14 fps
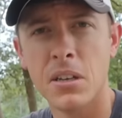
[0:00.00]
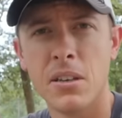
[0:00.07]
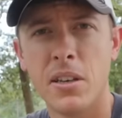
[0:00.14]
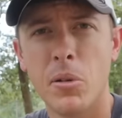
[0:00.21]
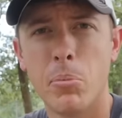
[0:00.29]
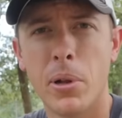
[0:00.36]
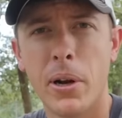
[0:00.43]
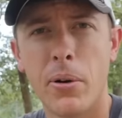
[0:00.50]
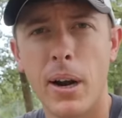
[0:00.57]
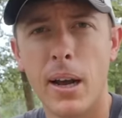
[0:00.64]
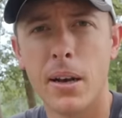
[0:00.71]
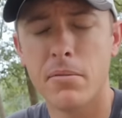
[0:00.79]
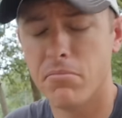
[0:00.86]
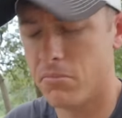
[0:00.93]
you can play
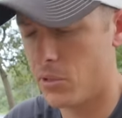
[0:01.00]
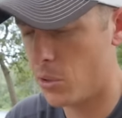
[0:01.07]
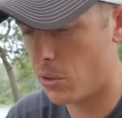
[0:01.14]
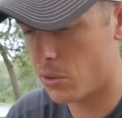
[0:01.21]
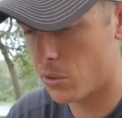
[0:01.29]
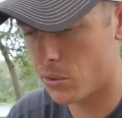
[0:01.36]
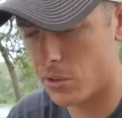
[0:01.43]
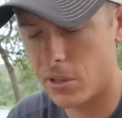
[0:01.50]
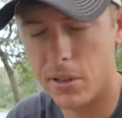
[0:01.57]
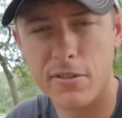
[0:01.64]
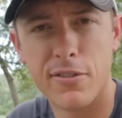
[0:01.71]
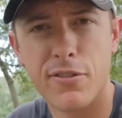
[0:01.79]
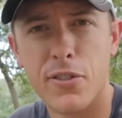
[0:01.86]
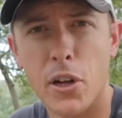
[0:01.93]
around, do all sorts
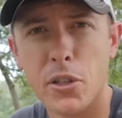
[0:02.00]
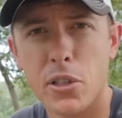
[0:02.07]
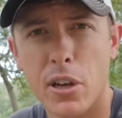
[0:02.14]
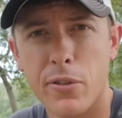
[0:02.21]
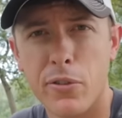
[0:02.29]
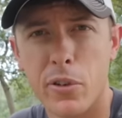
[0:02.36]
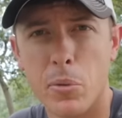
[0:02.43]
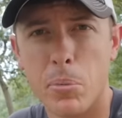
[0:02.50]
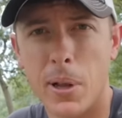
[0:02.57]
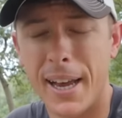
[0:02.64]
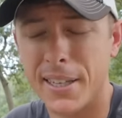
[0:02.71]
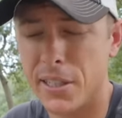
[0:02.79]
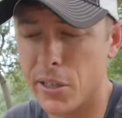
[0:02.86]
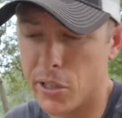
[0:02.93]
of fun stuff with your
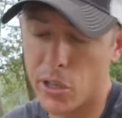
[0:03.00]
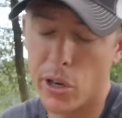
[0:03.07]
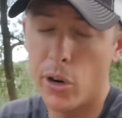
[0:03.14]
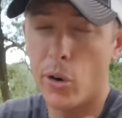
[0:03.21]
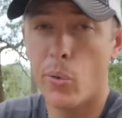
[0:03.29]
plastics.